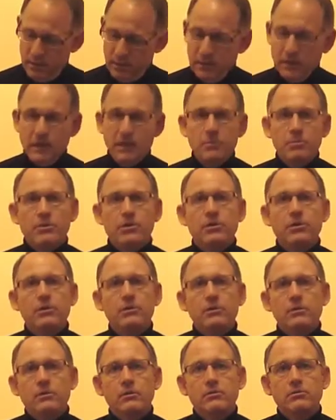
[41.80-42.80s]

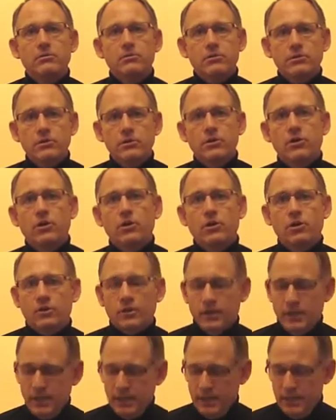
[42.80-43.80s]
Libro
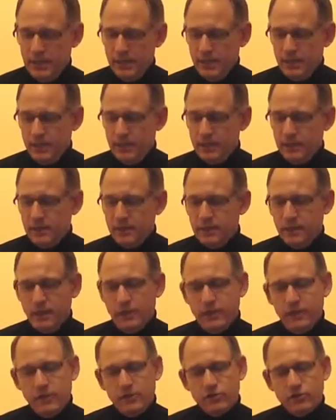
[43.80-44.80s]
rojo.
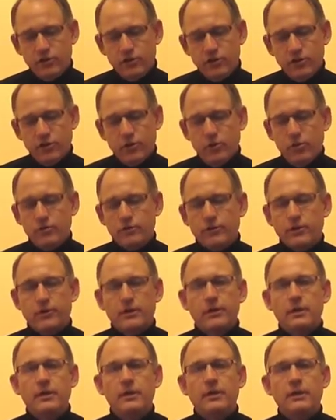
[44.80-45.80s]
And then turn it
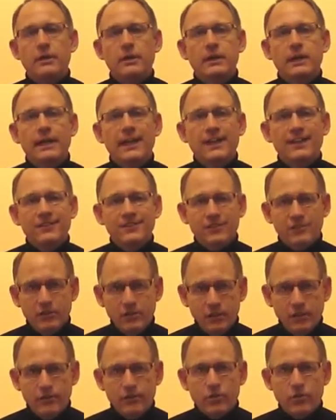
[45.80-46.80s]
over and see
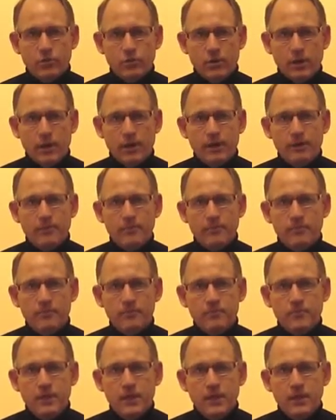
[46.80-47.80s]
if you're right.
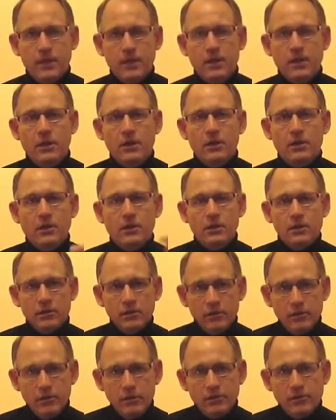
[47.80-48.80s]

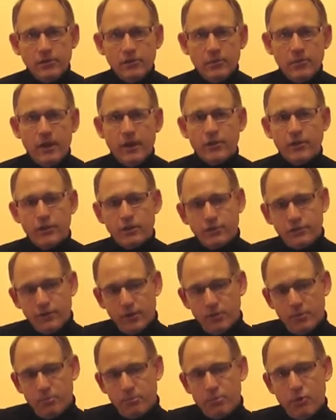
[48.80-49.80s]
This is a method of
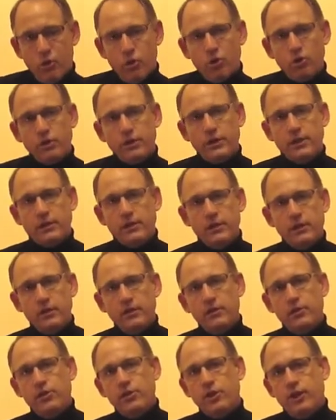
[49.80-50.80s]
pulling
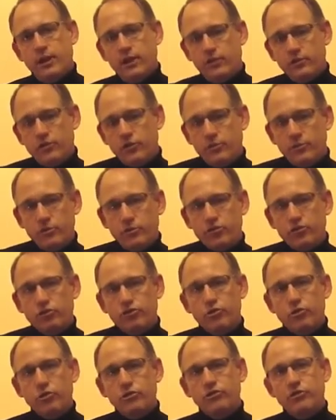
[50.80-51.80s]
things from your
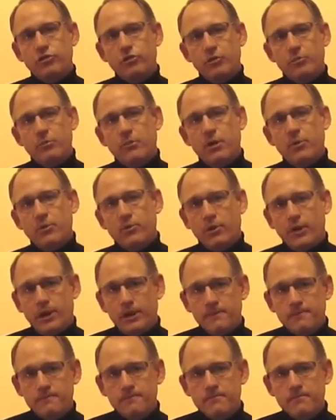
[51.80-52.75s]
short-term memory